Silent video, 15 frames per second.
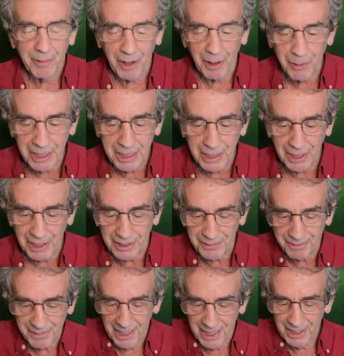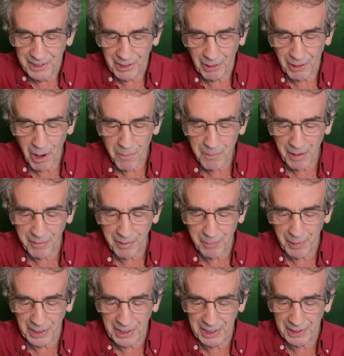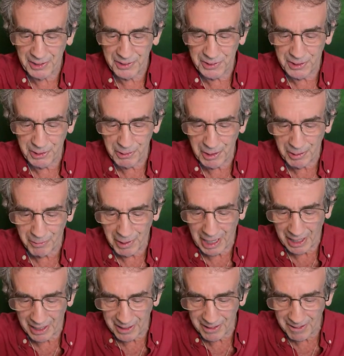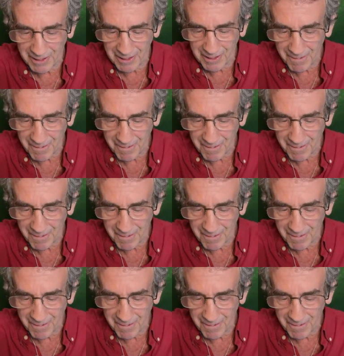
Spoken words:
Very good. So I hope everybody is doing well.